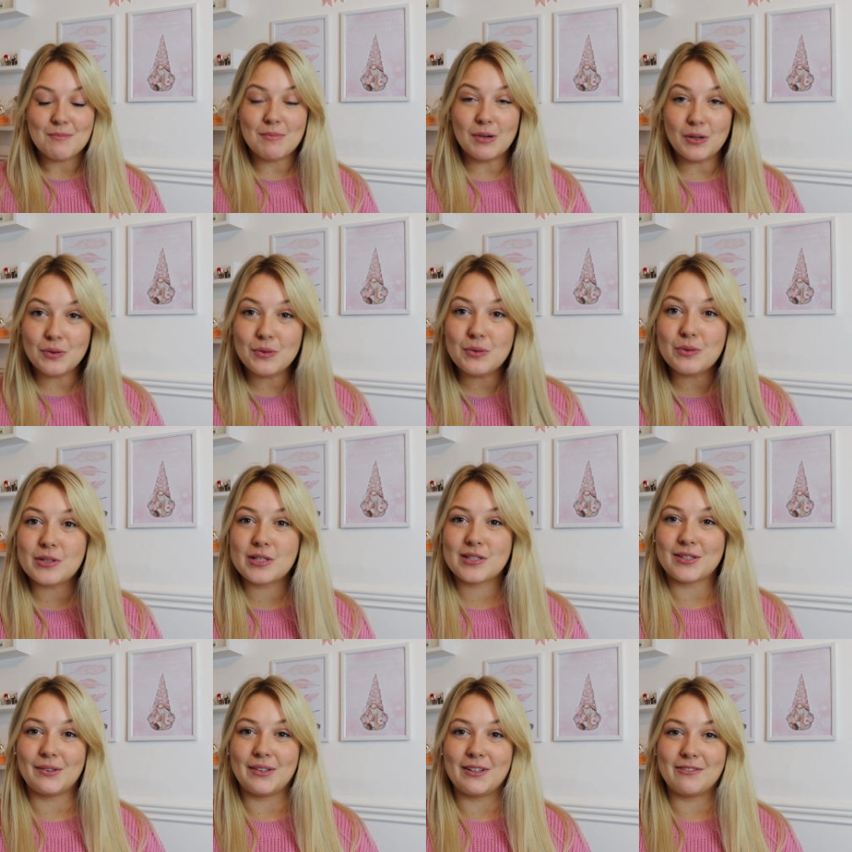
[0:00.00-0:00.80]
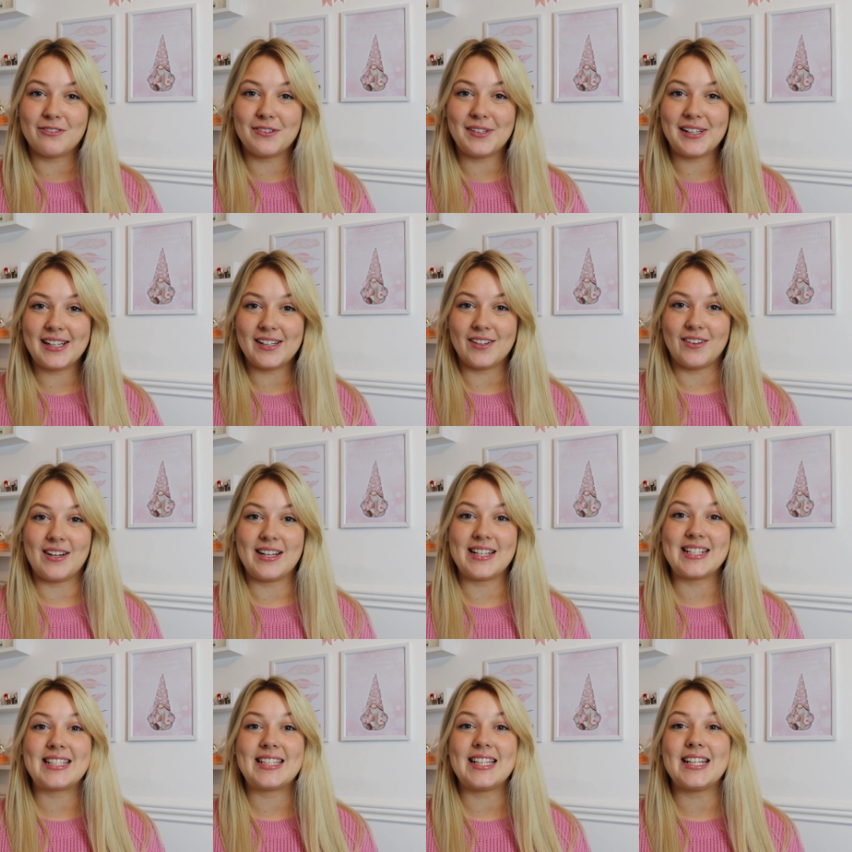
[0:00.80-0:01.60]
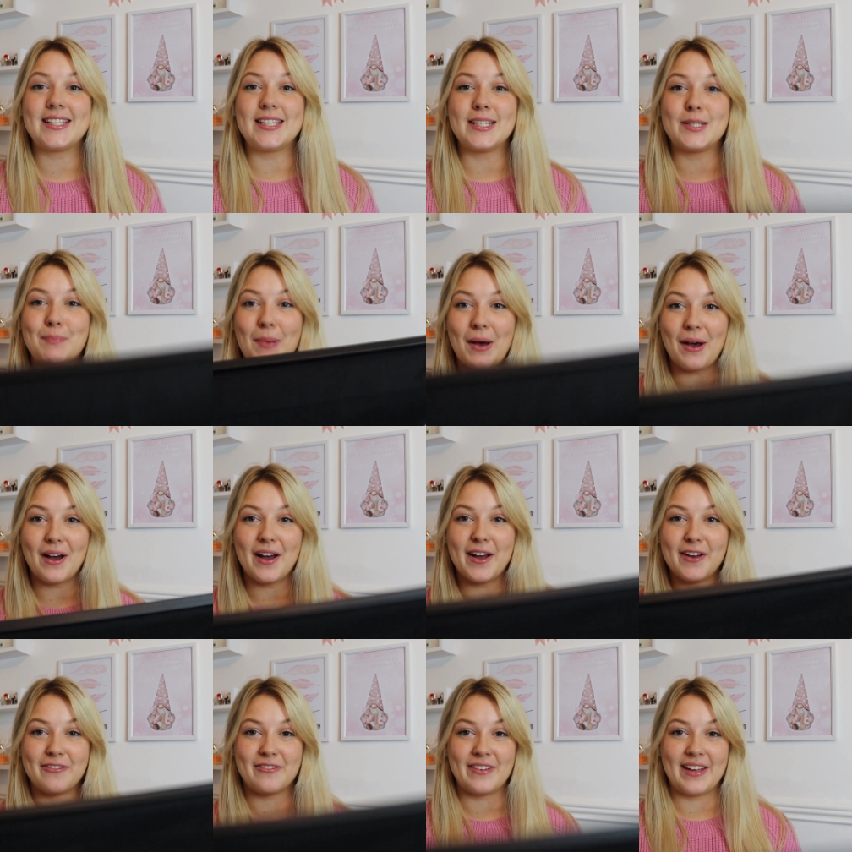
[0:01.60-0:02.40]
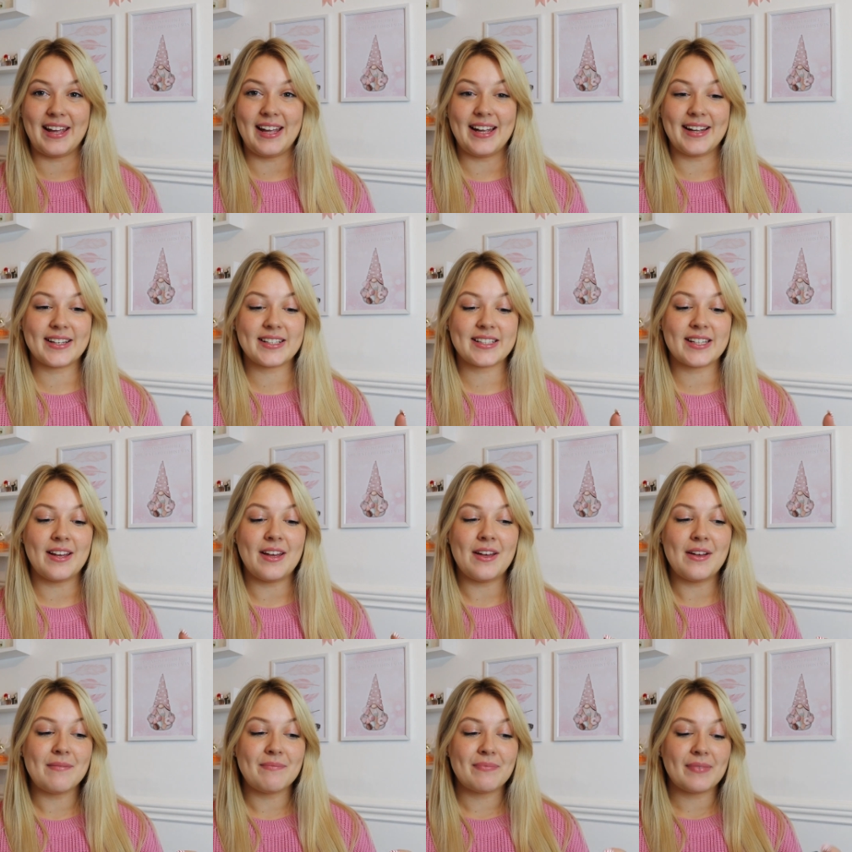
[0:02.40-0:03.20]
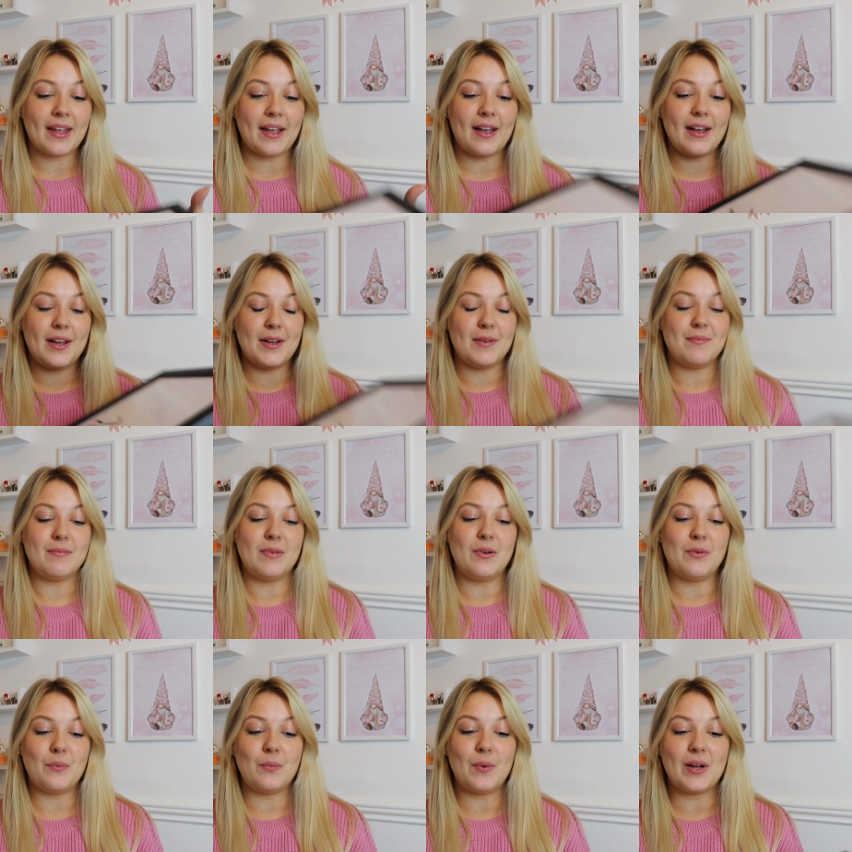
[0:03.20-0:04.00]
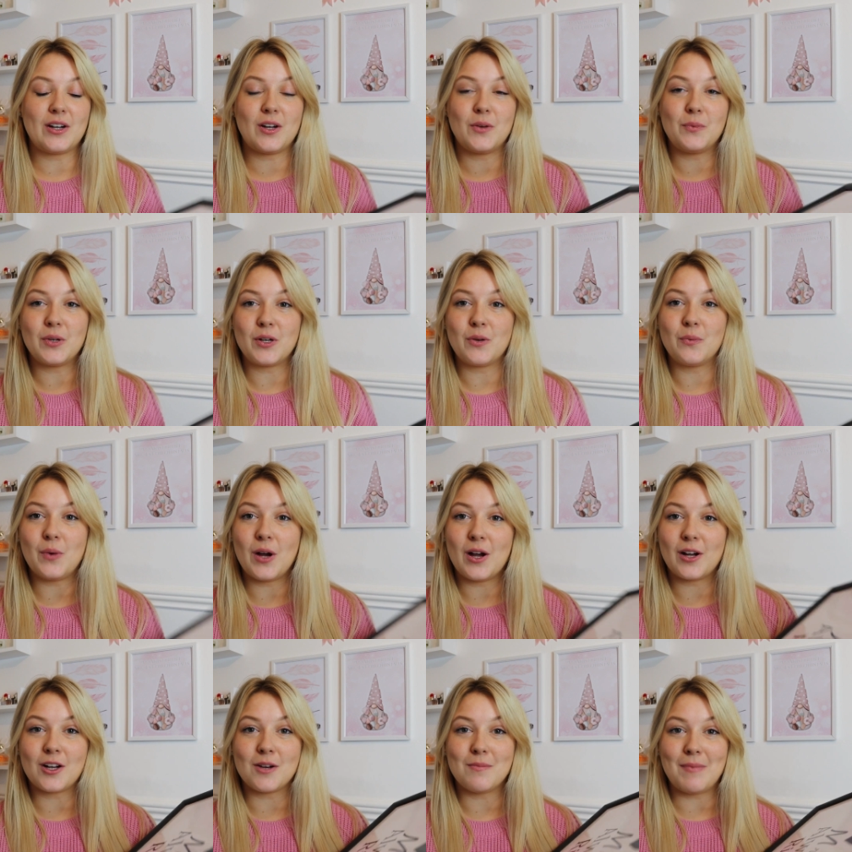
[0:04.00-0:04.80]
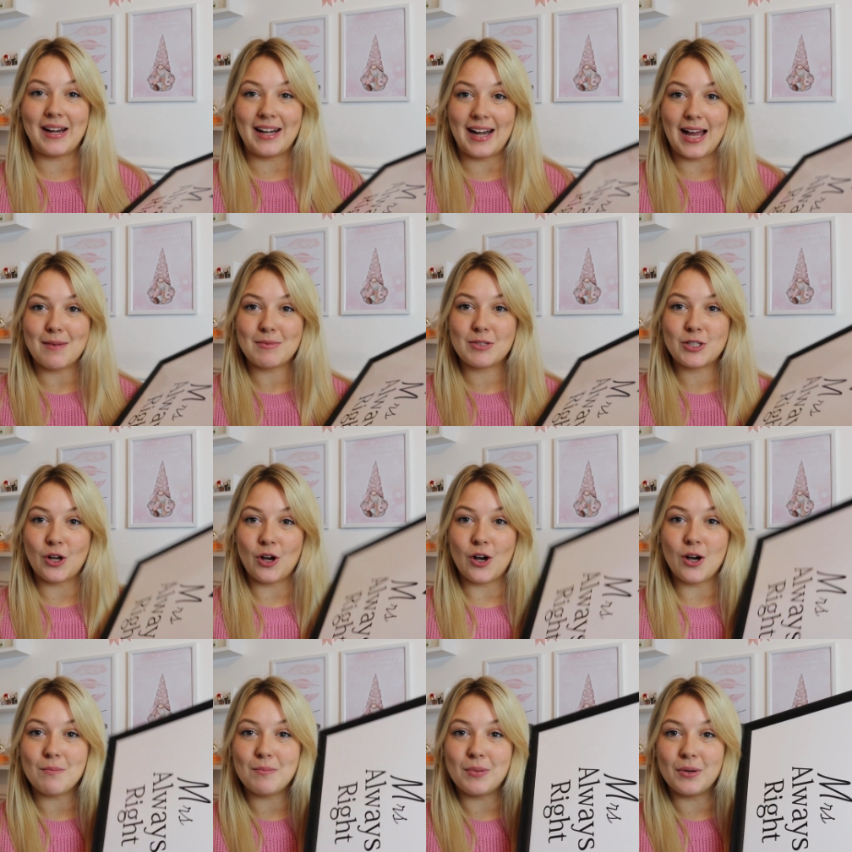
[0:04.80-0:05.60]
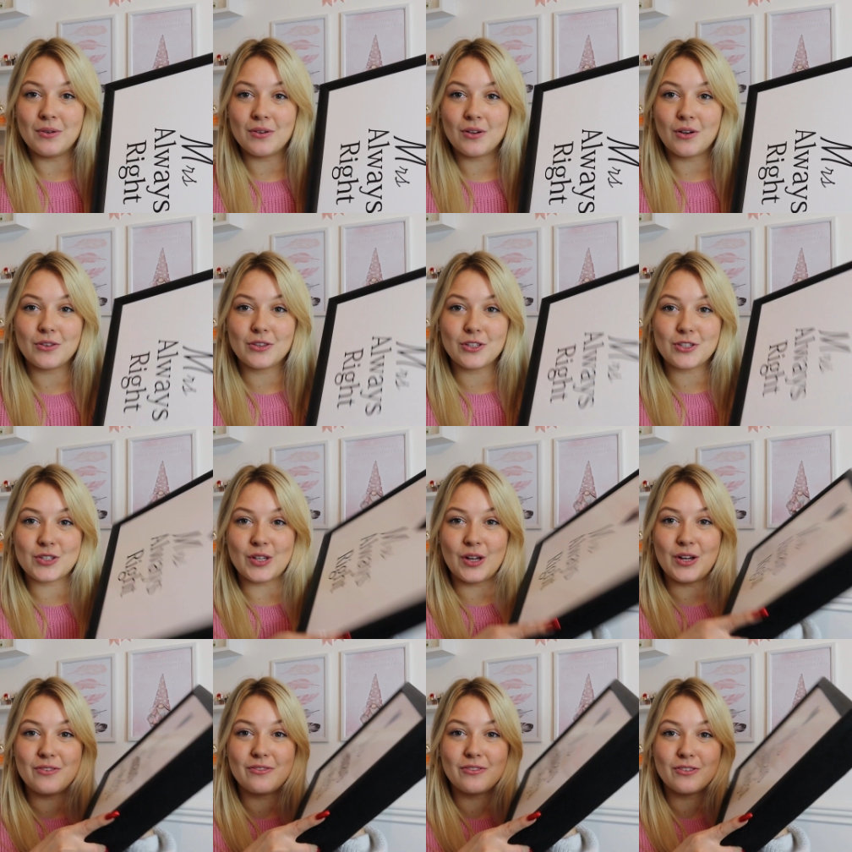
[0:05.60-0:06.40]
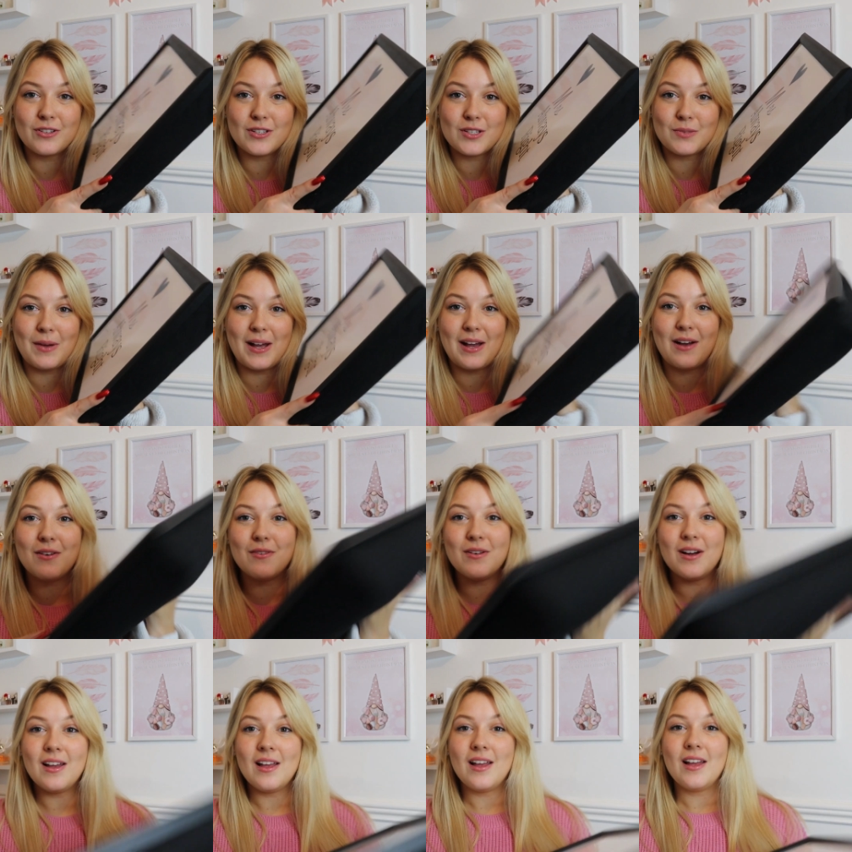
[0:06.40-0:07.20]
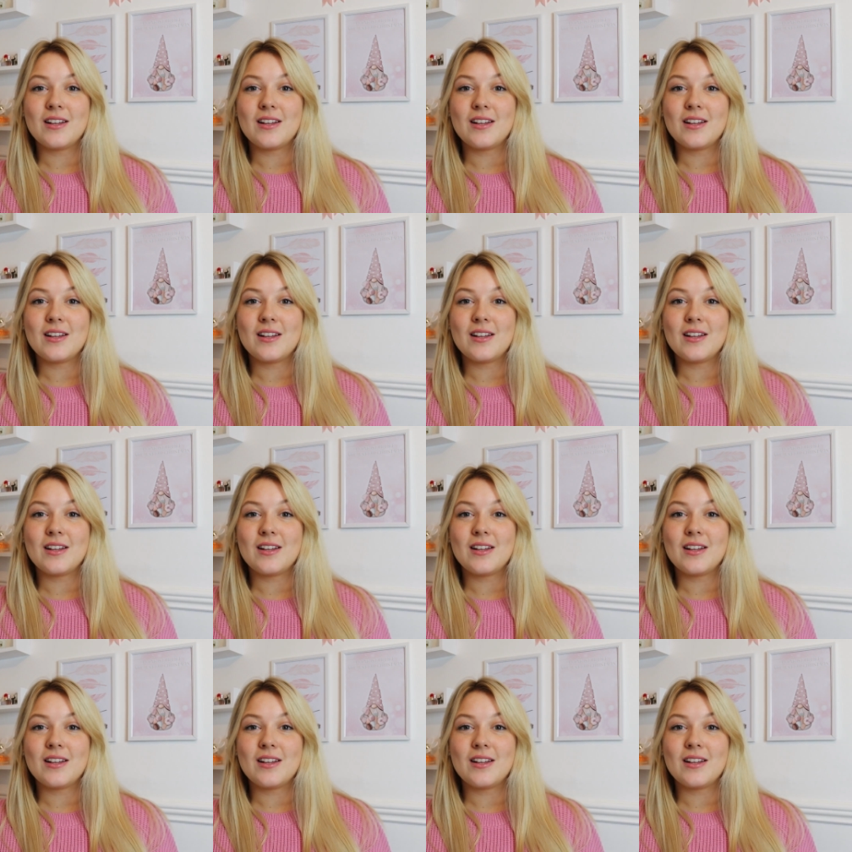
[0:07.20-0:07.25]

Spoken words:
But also I've realised this is perfect when I want to work on my laptop on the sofa as well,